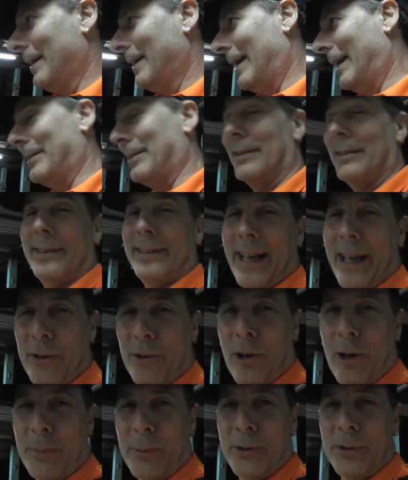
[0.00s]
This is
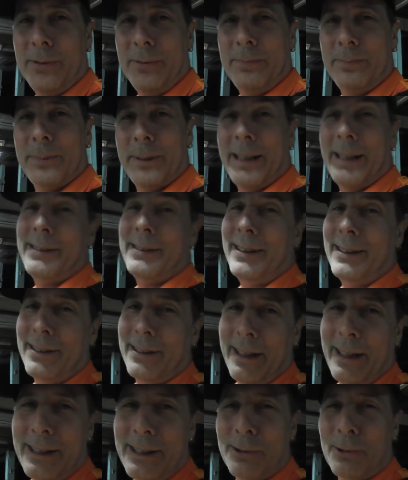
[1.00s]
another option. But as I said,
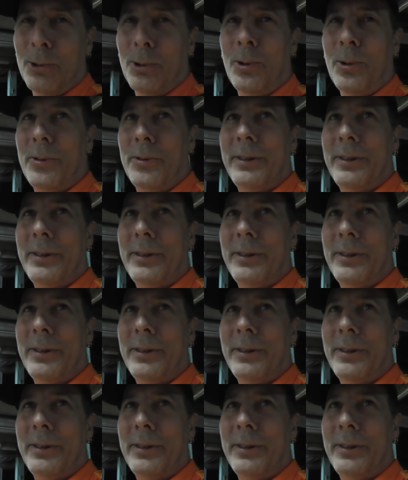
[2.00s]
these are all